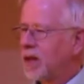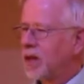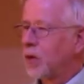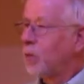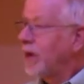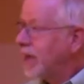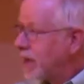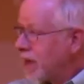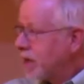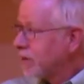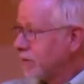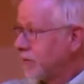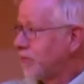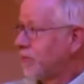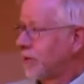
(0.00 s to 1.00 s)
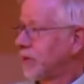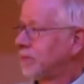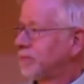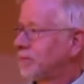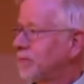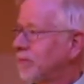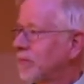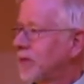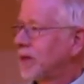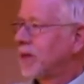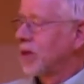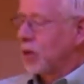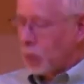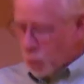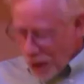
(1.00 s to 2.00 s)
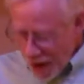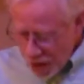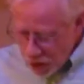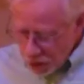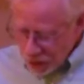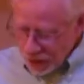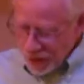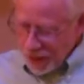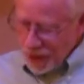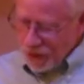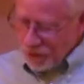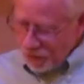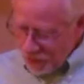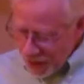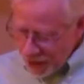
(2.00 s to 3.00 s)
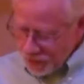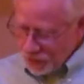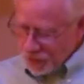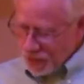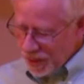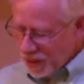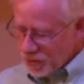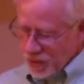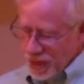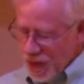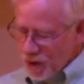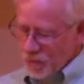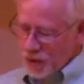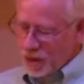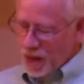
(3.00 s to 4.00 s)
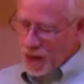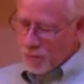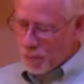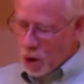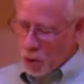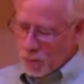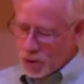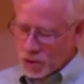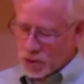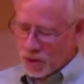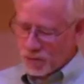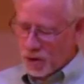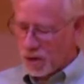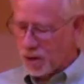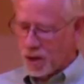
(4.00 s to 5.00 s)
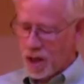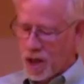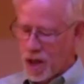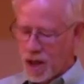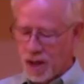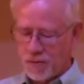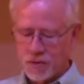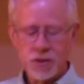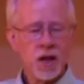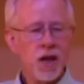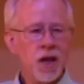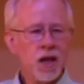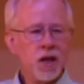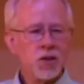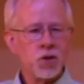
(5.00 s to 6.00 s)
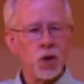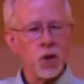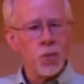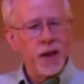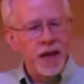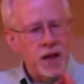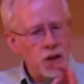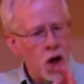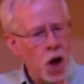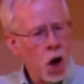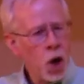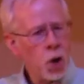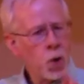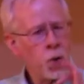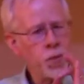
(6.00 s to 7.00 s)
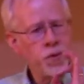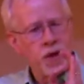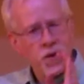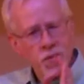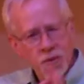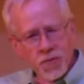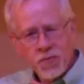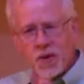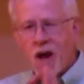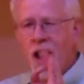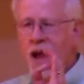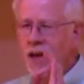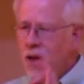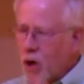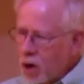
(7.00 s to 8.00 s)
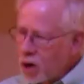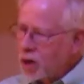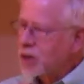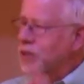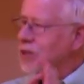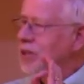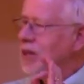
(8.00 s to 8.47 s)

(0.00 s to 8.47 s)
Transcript: We give regularly and faithfully in the everyday moments of our lives so that we can hone the fine art